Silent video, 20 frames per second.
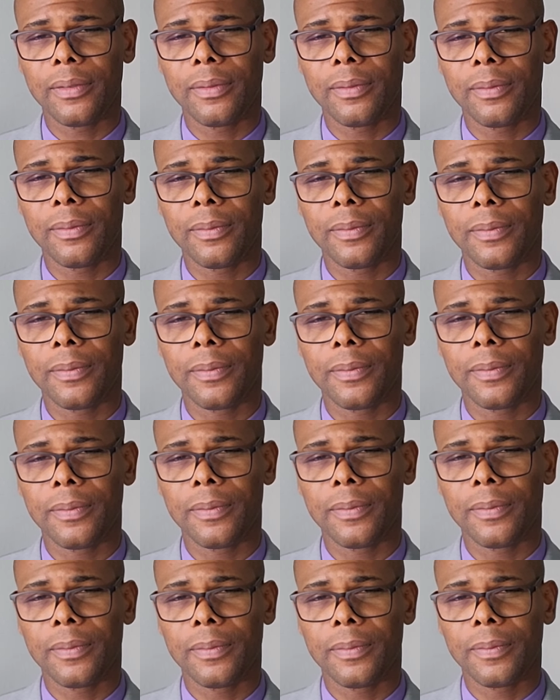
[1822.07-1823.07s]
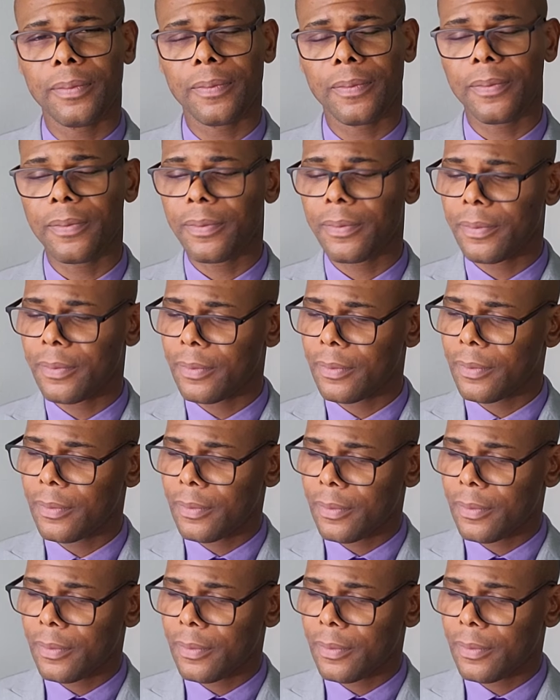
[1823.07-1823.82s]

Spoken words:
Nothing is said.